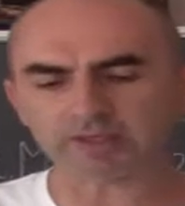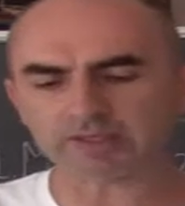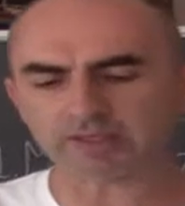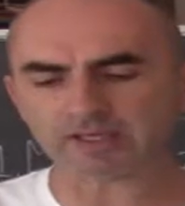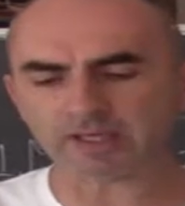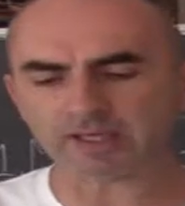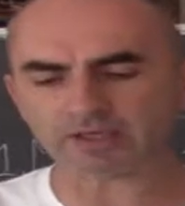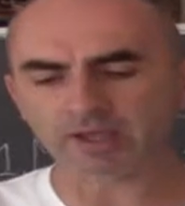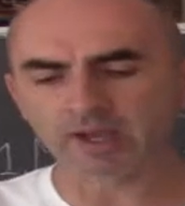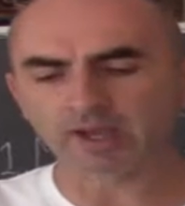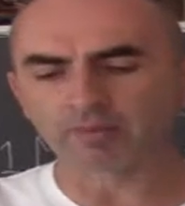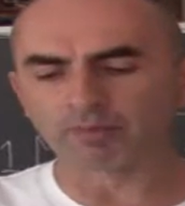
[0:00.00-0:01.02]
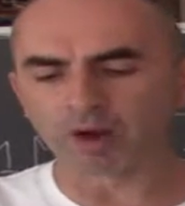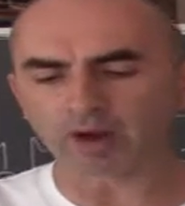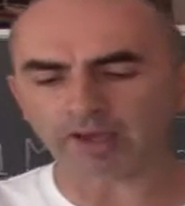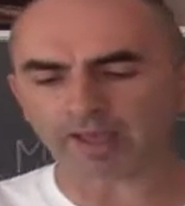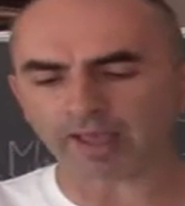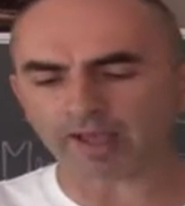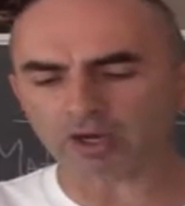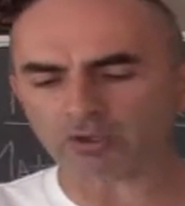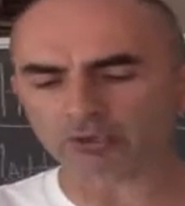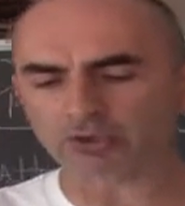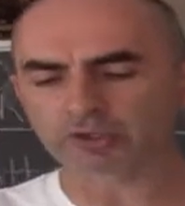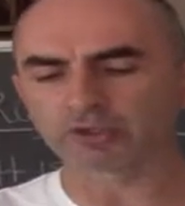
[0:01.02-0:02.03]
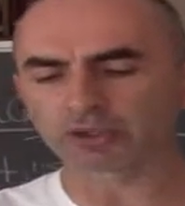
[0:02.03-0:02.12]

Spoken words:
says, my house,